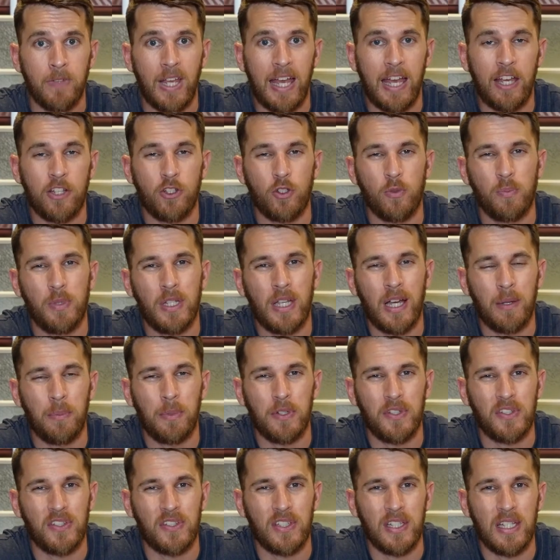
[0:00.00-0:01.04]
As you'll be able to
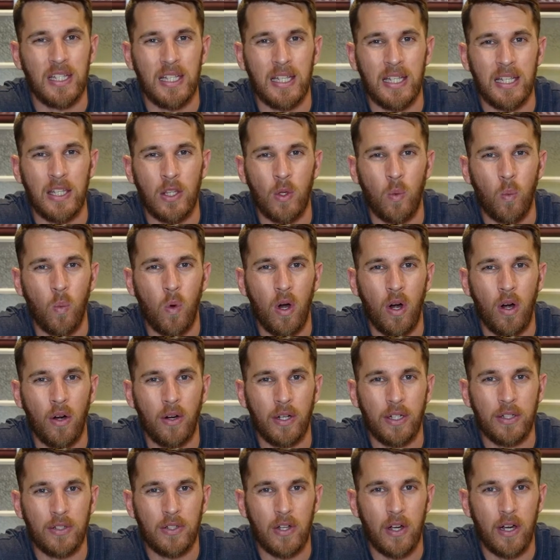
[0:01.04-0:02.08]
see in the
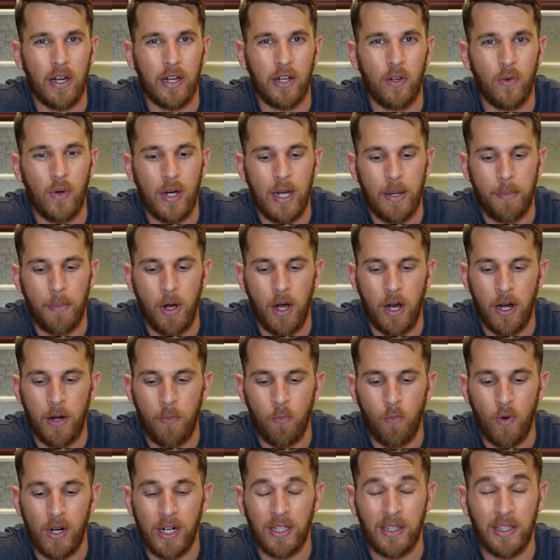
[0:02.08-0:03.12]
wiring diagram, I'm
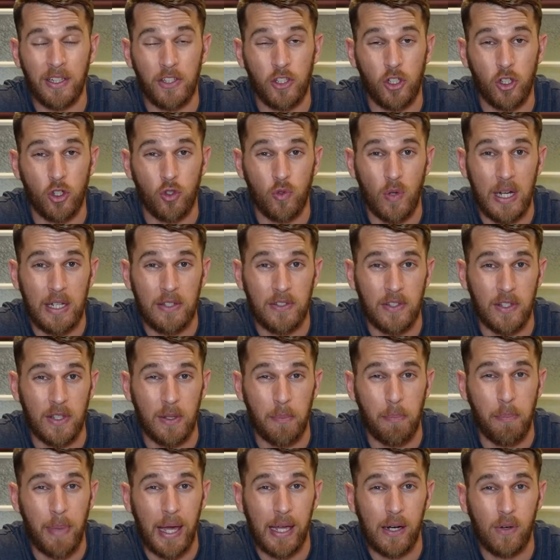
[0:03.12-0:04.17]
running this straight to the
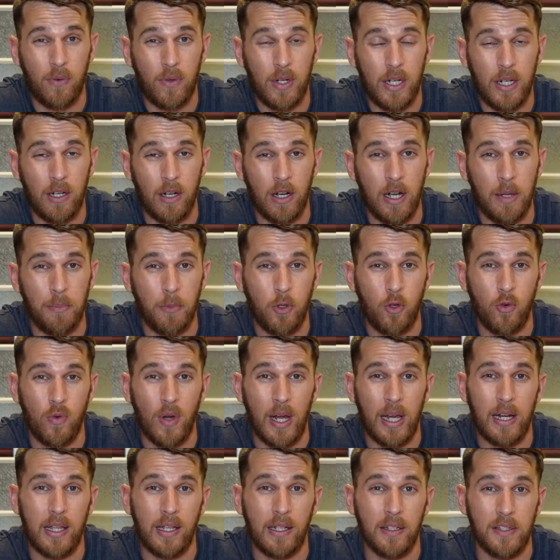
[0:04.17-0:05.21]
battery. I'm
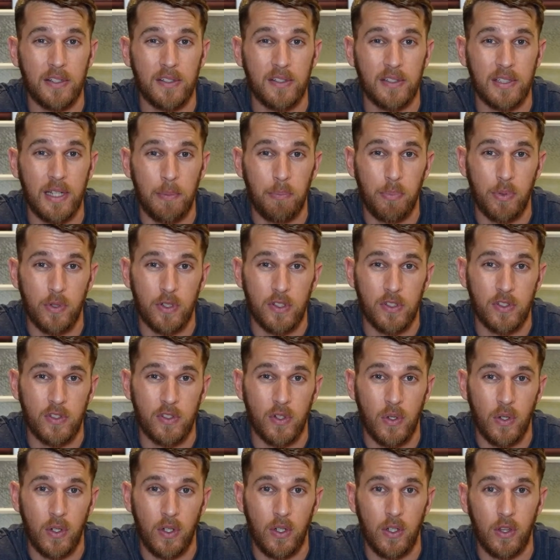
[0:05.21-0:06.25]
creating a separate
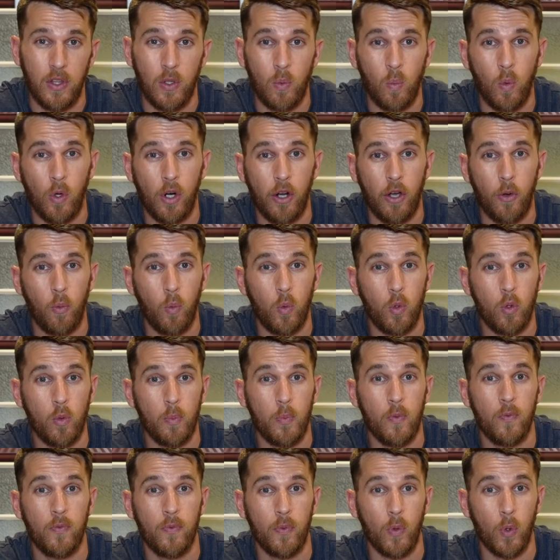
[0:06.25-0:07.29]
circuit than what I will
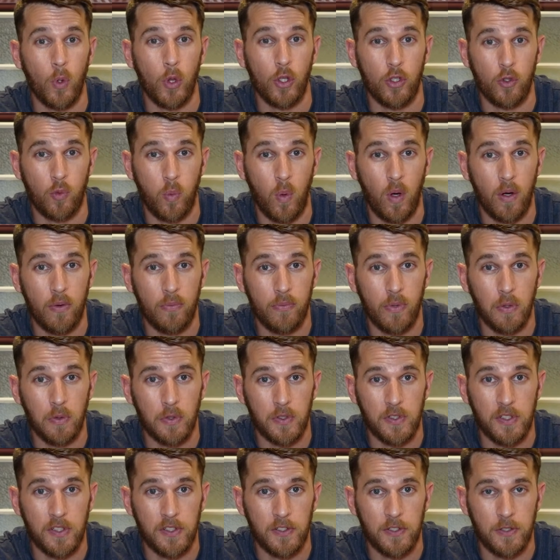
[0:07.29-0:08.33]
for the 12-volt
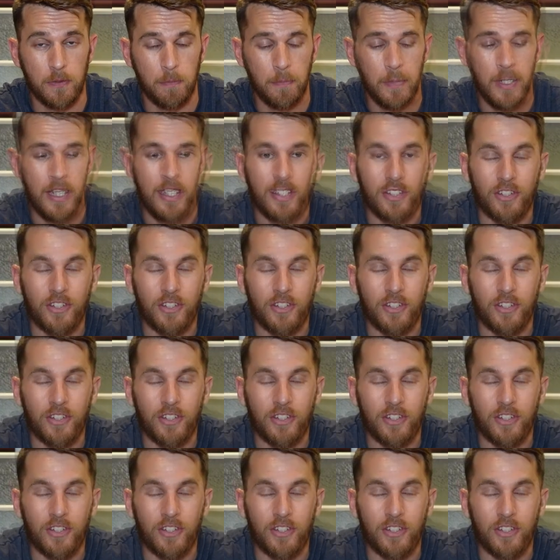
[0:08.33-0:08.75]
system.